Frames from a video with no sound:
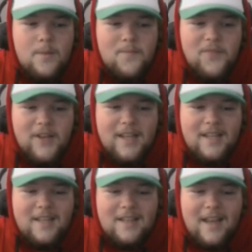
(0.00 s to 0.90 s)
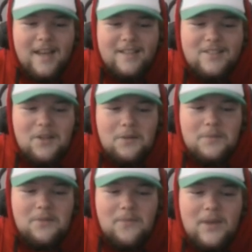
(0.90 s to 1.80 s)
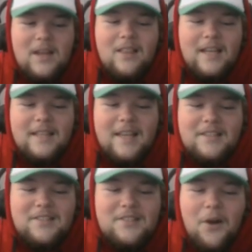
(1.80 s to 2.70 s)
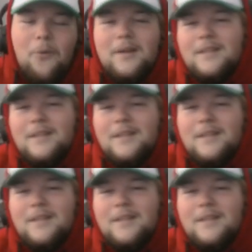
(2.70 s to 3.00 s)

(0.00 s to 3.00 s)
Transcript: But it just seems to me like they just don't want to